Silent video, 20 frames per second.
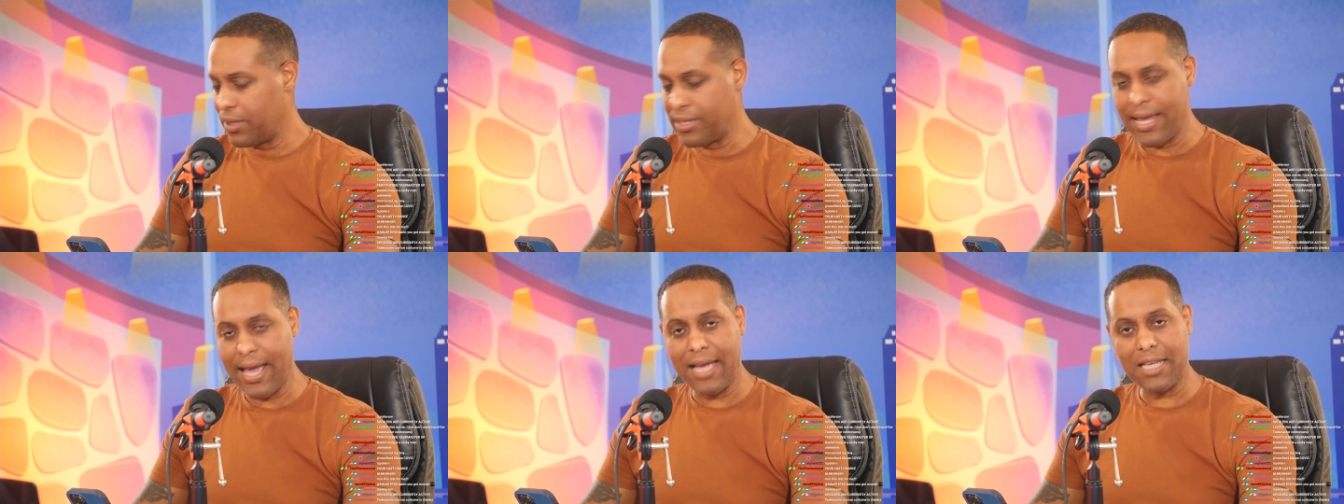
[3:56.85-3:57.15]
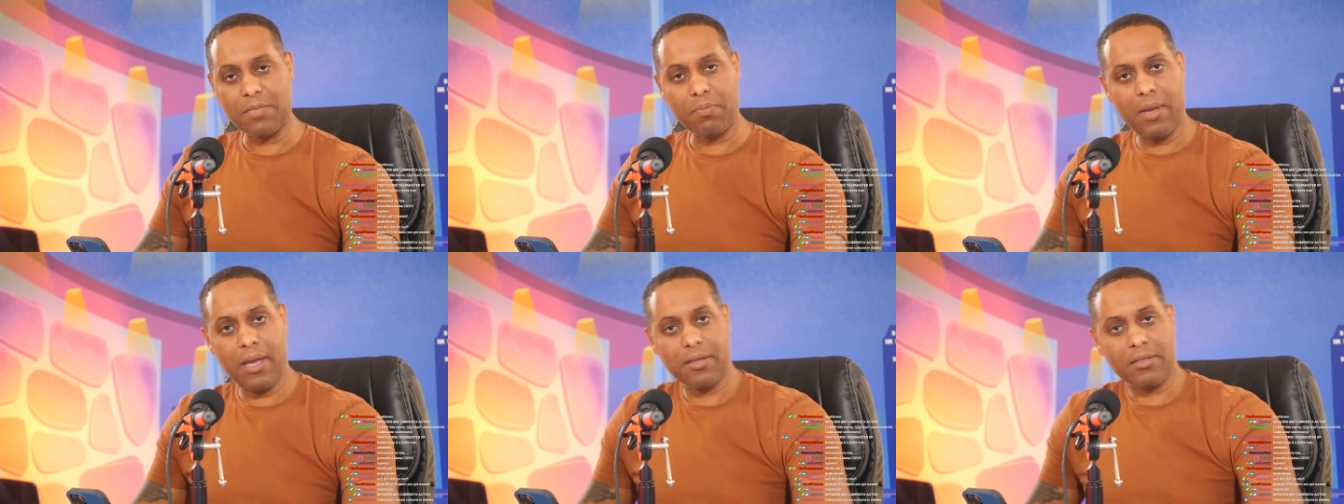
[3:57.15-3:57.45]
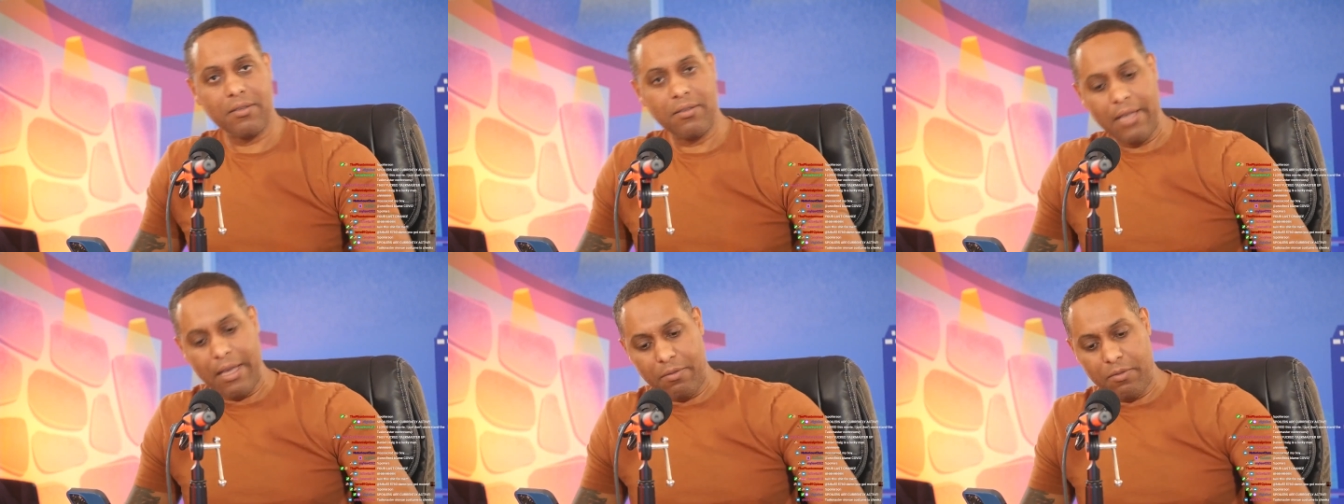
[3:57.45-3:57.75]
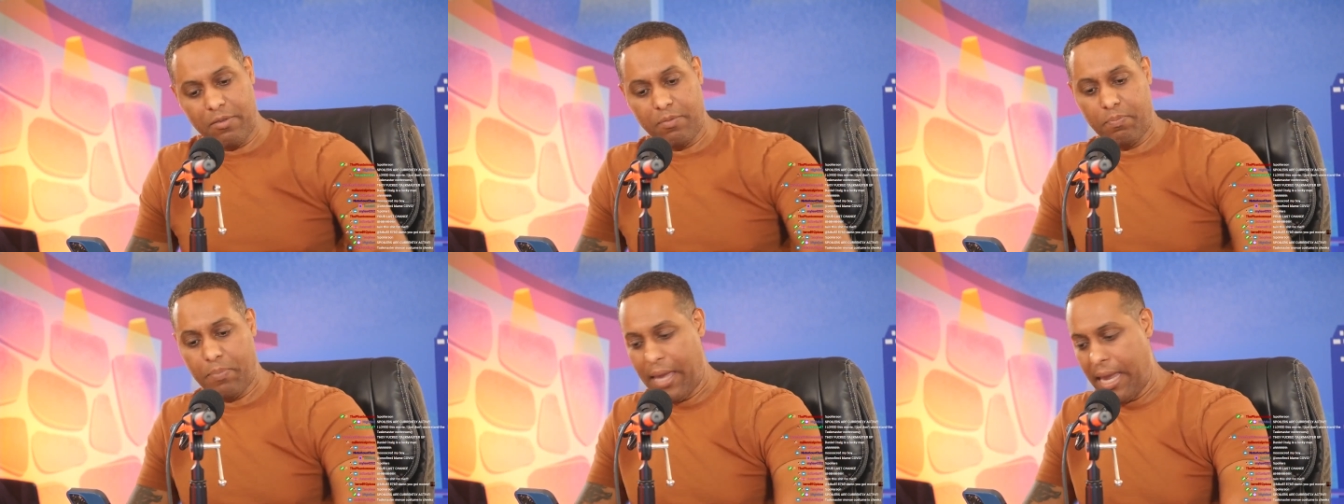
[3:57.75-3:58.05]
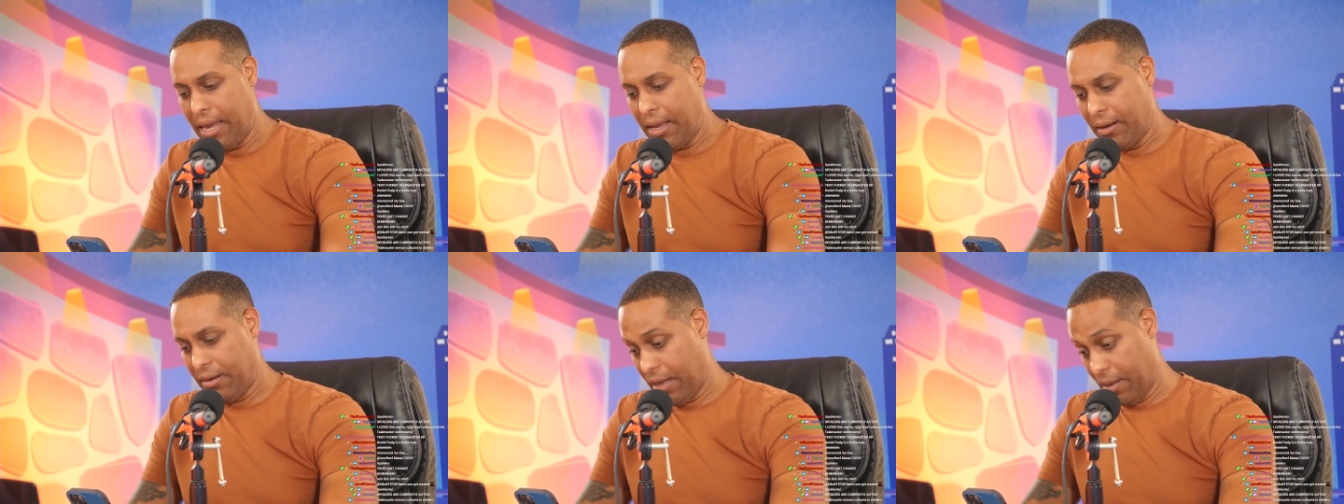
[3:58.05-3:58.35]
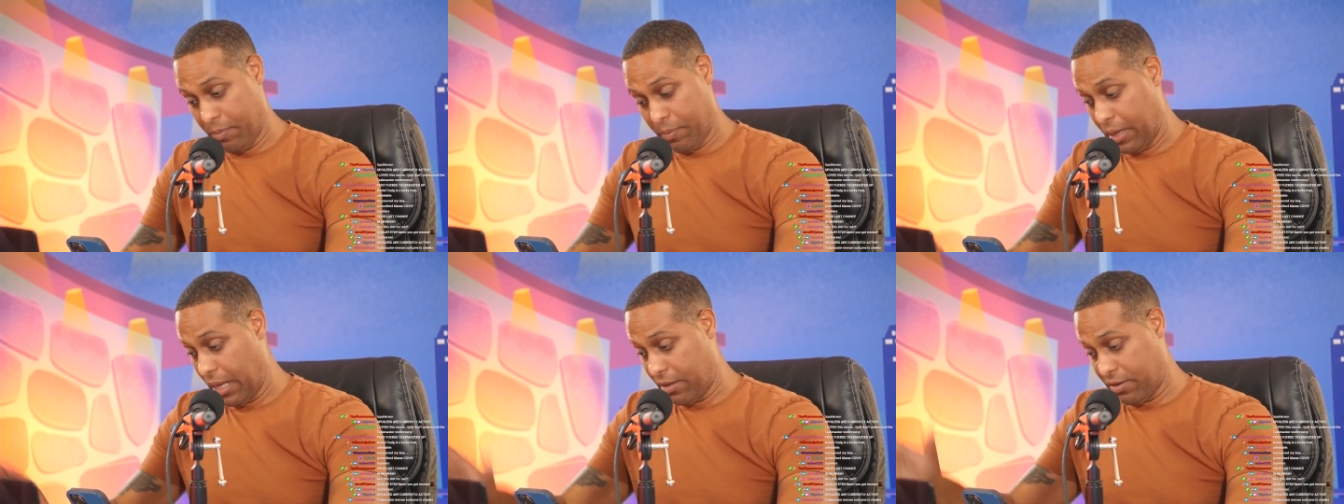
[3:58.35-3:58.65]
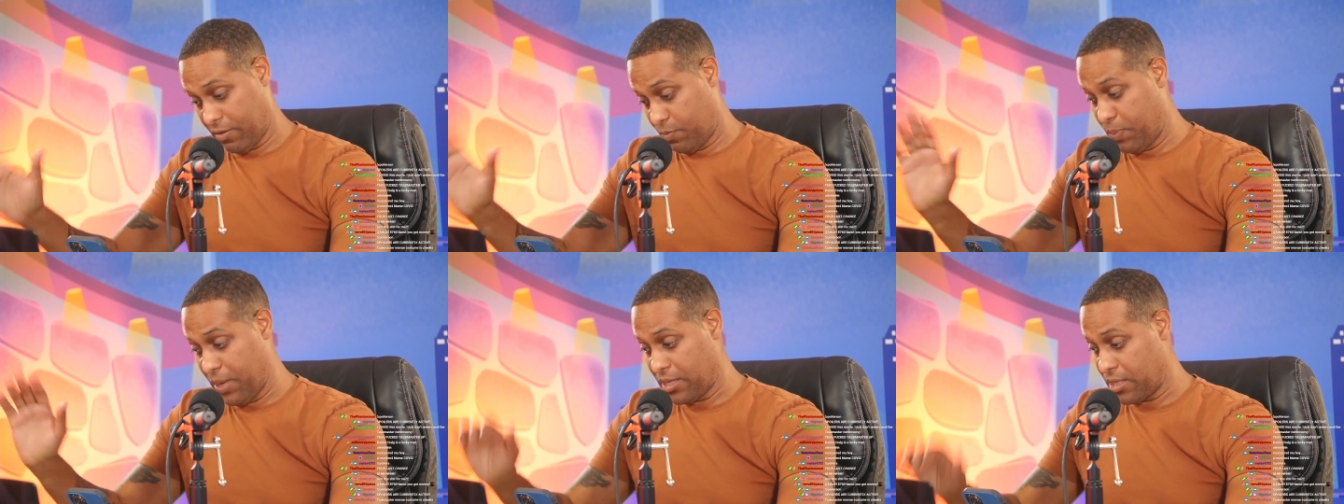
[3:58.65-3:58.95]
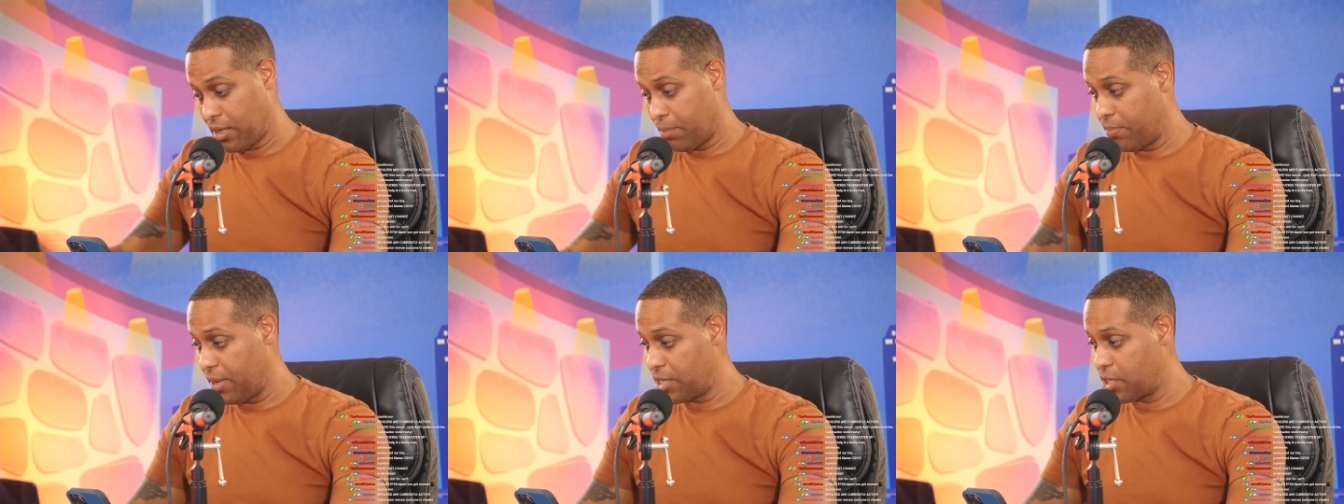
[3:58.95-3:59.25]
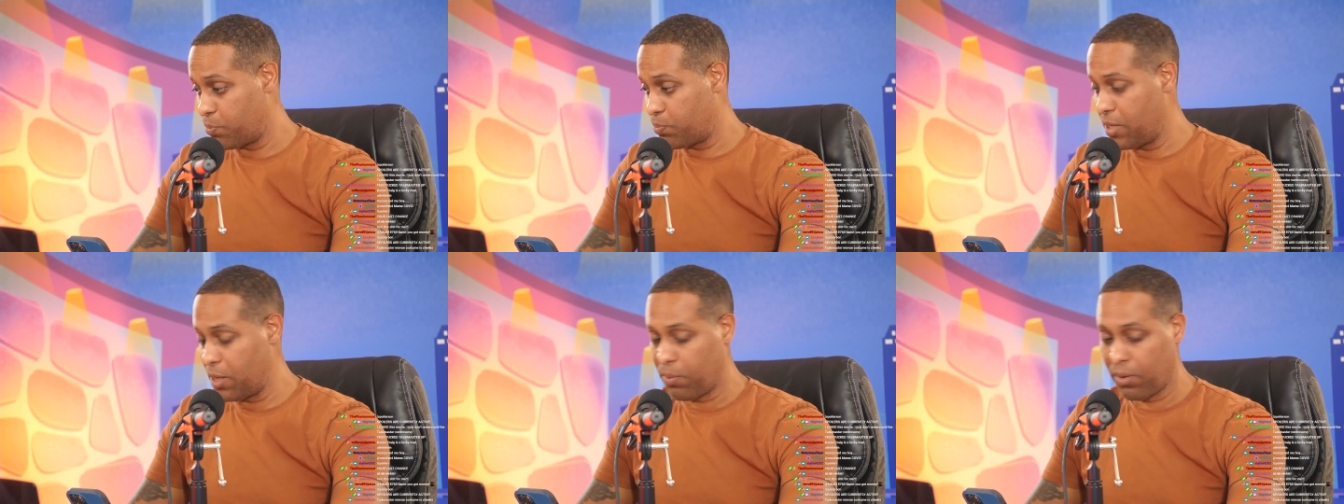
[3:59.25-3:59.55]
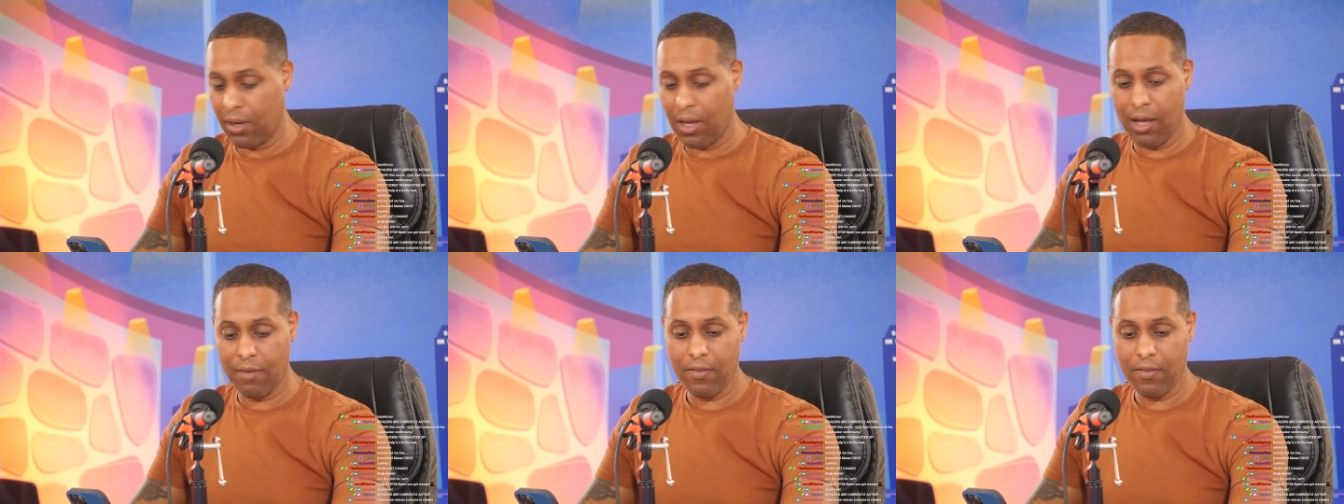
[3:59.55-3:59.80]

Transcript: with Taskmaster that's paying, that, that's pissing a bunch of people